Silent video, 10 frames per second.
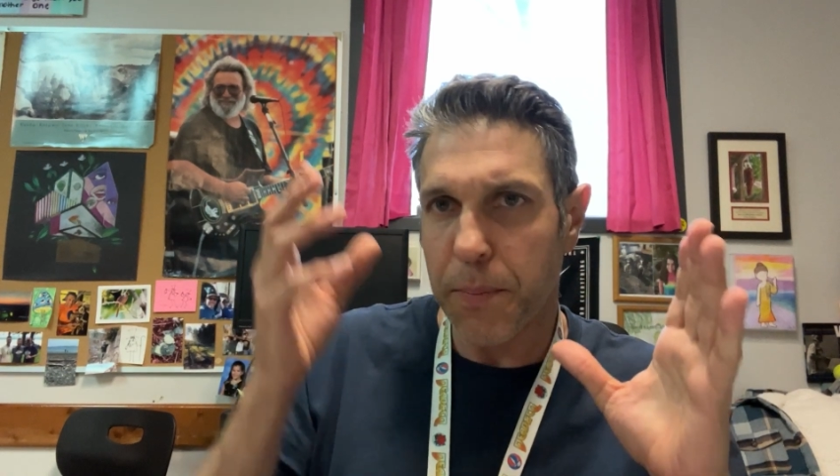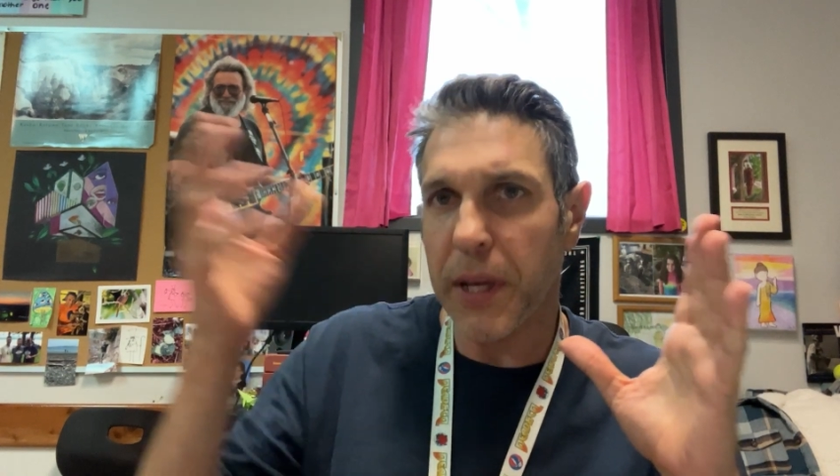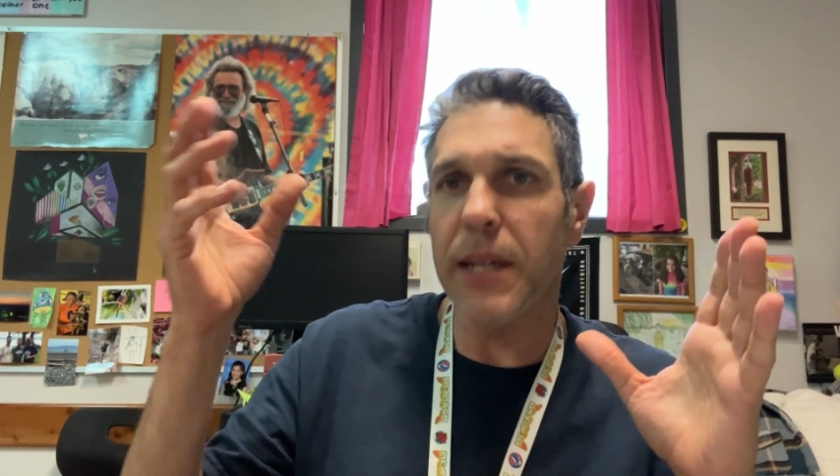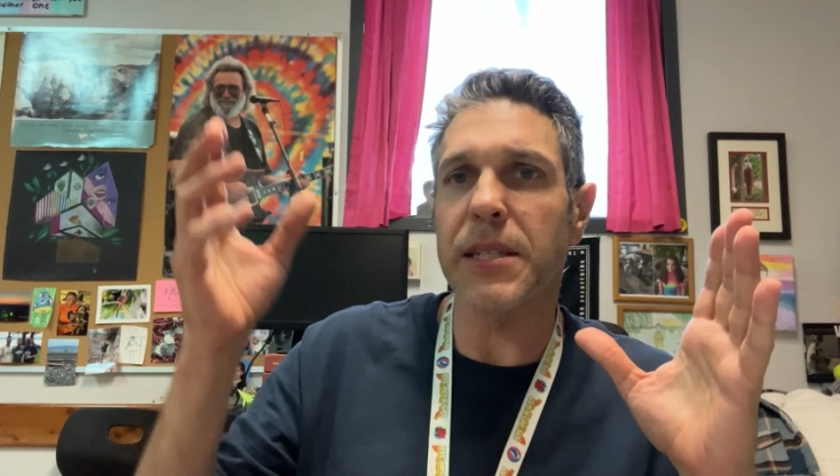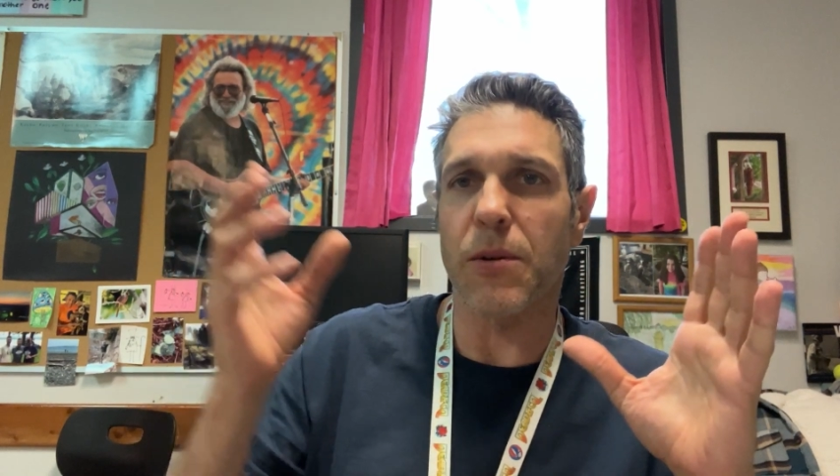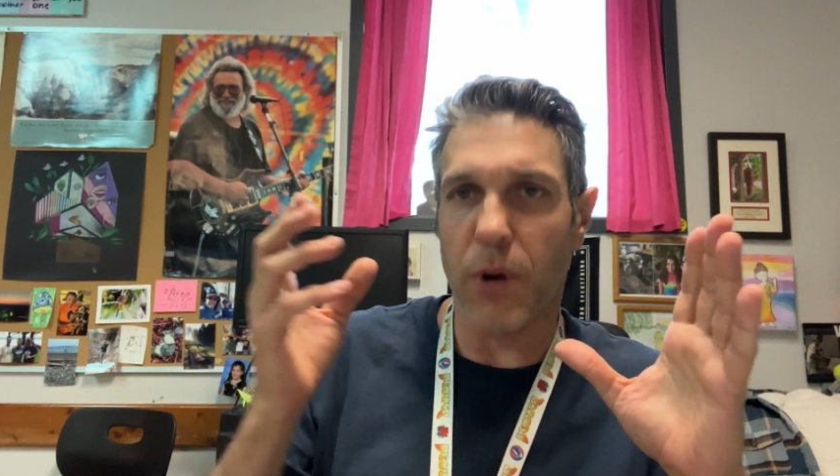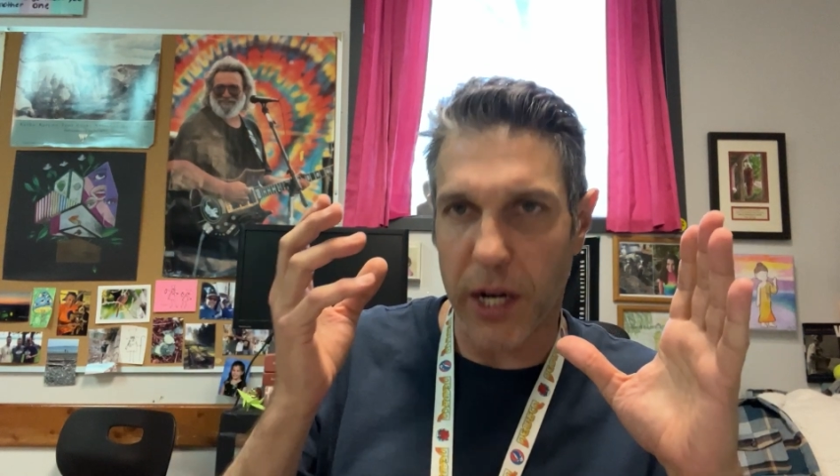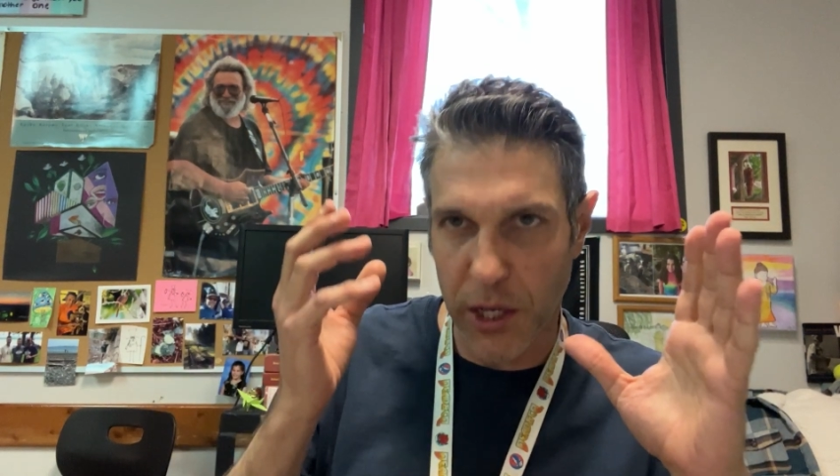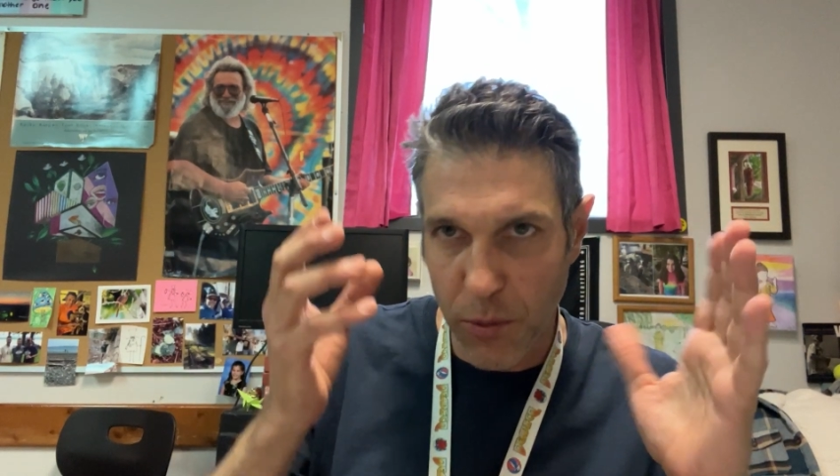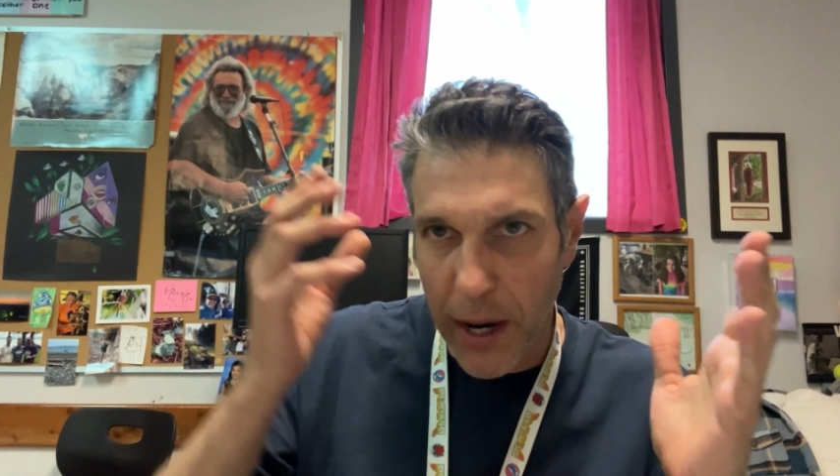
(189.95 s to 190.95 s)
piece and where
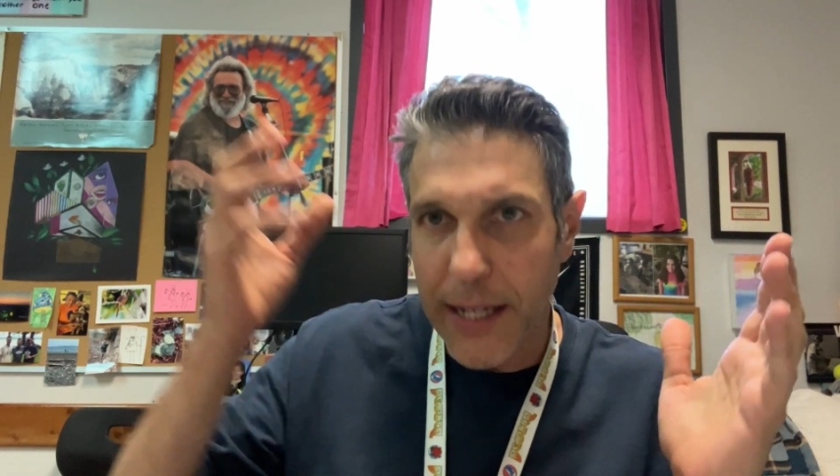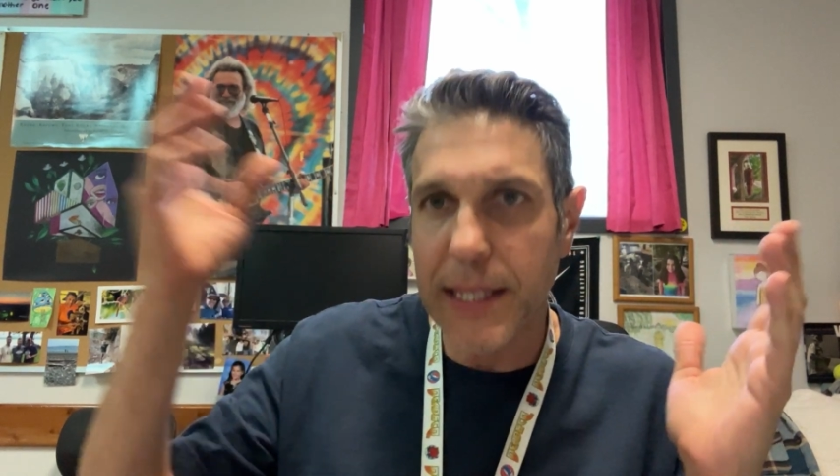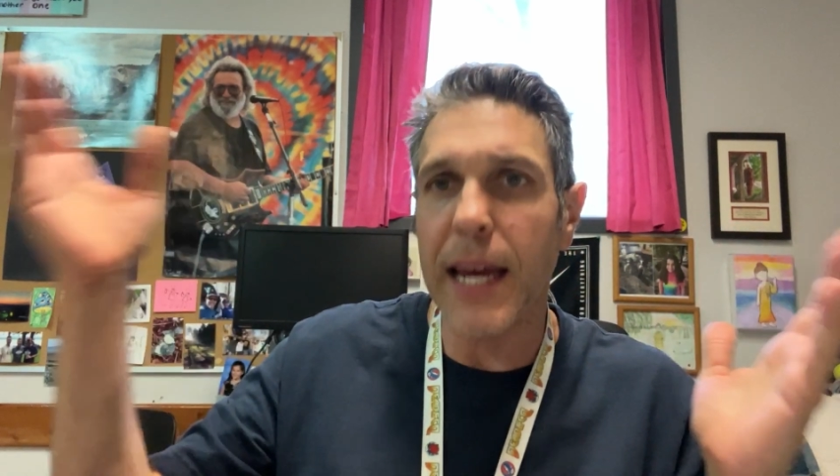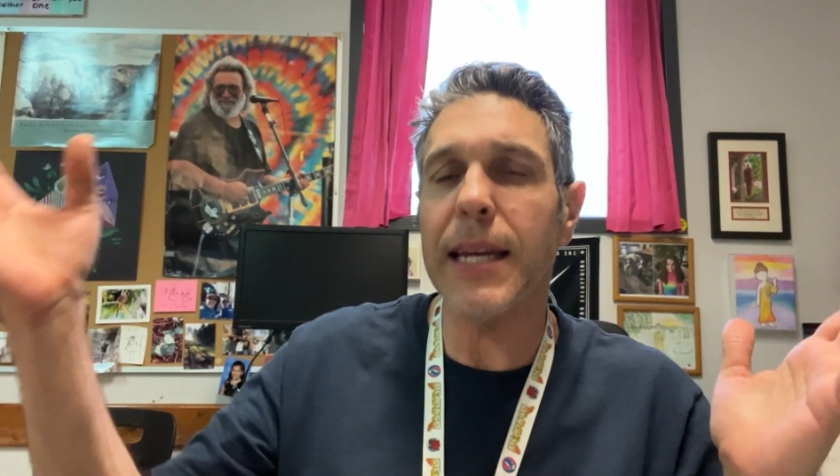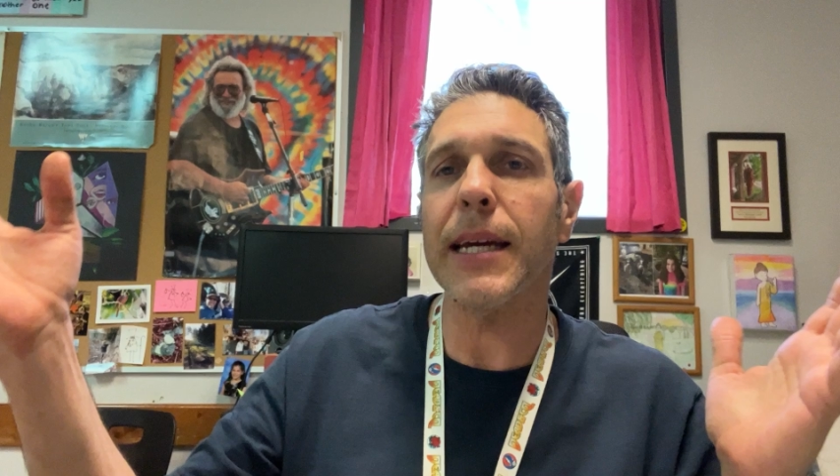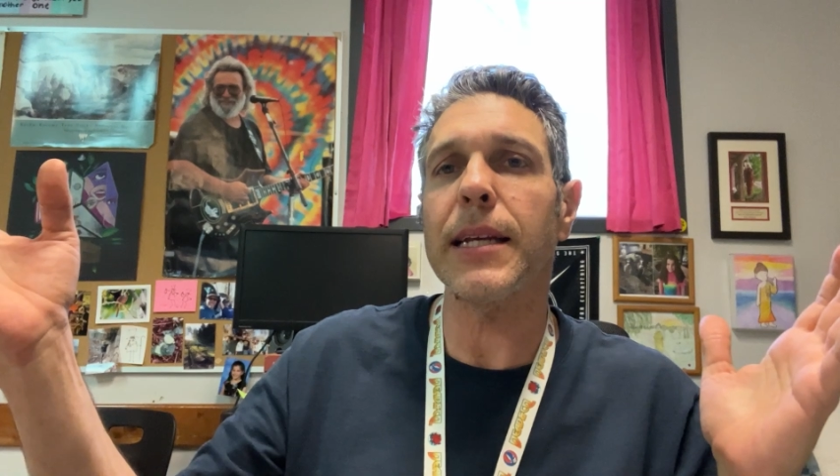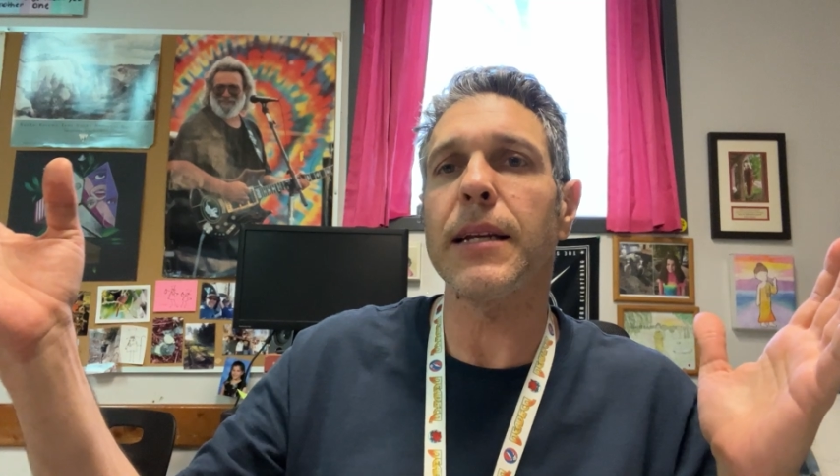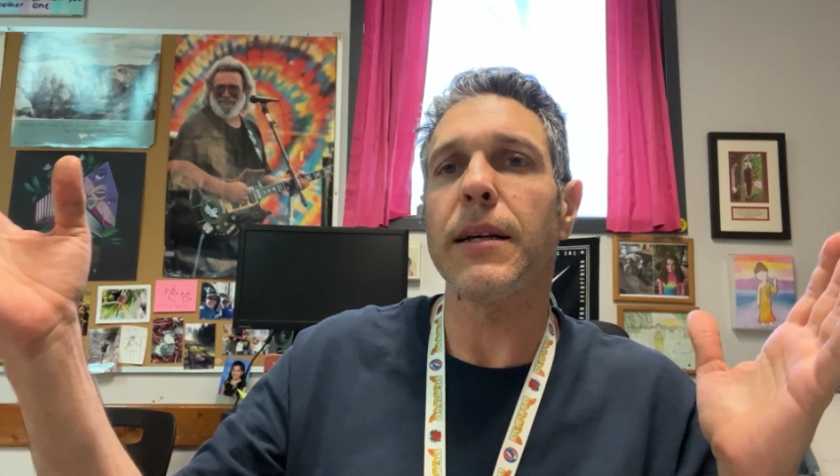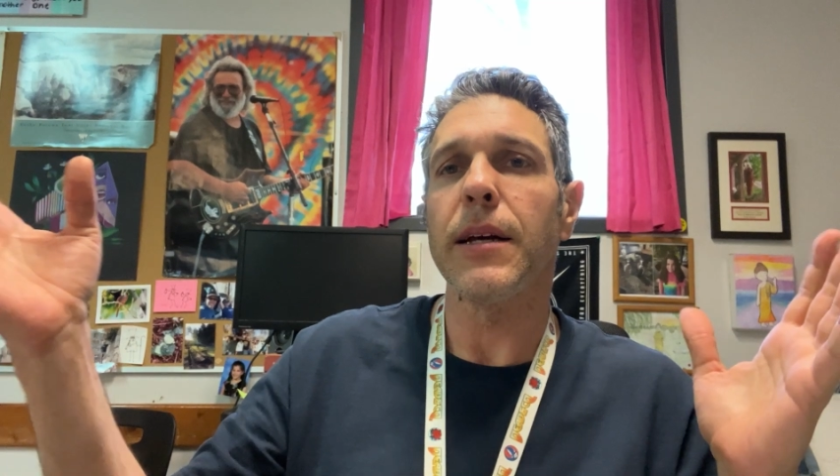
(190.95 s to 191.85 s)
you might take it,